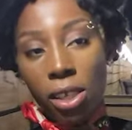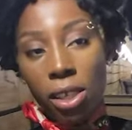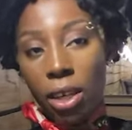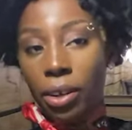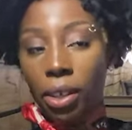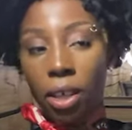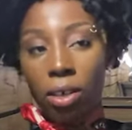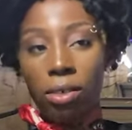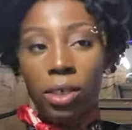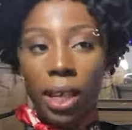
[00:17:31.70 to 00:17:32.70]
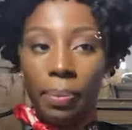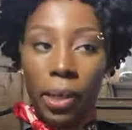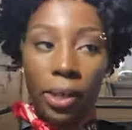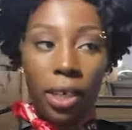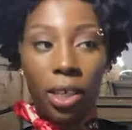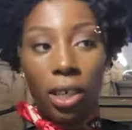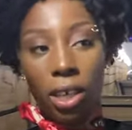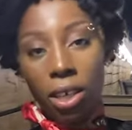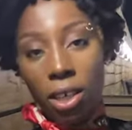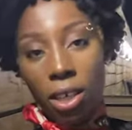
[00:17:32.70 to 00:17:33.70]
Sierra Leone, Liberia,
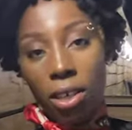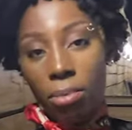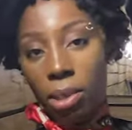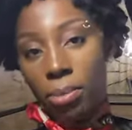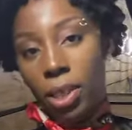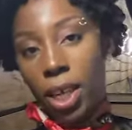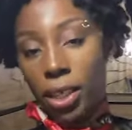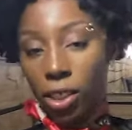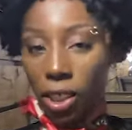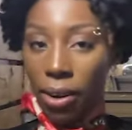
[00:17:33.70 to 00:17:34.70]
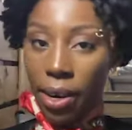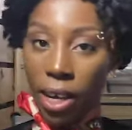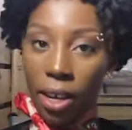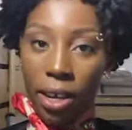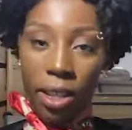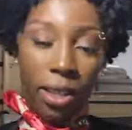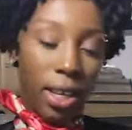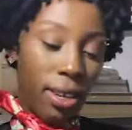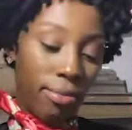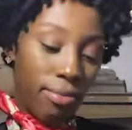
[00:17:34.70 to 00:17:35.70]
Guinea, maybe Nigeria, and
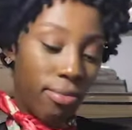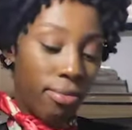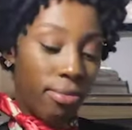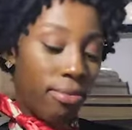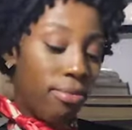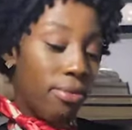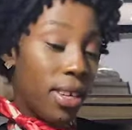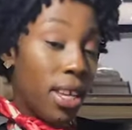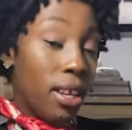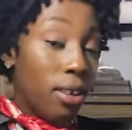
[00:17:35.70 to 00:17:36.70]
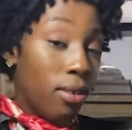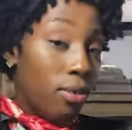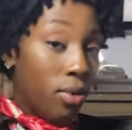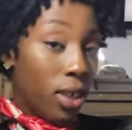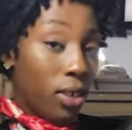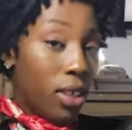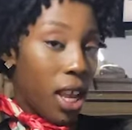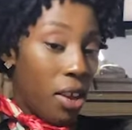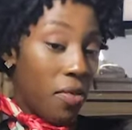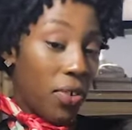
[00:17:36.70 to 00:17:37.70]
then we could
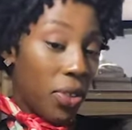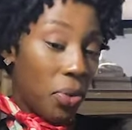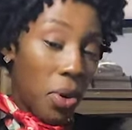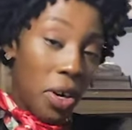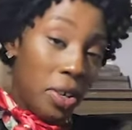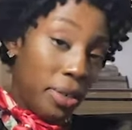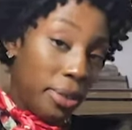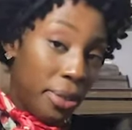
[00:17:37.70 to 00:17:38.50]
take over the world.